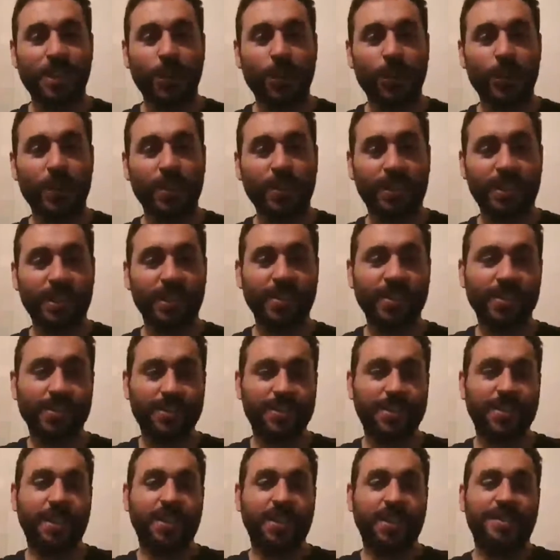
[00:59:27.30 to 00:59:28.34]
Well, guys,
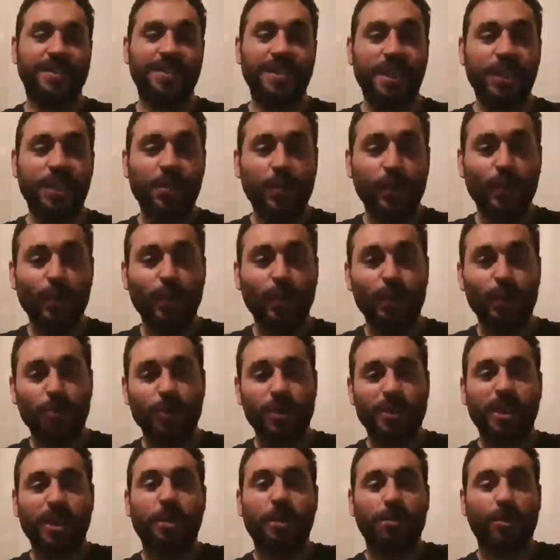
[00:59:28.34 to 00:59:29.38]
it's now close to
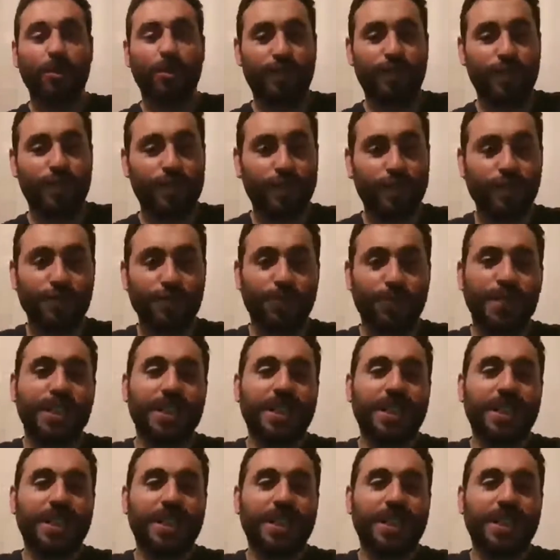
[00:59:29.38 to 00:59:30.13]
an hour of video,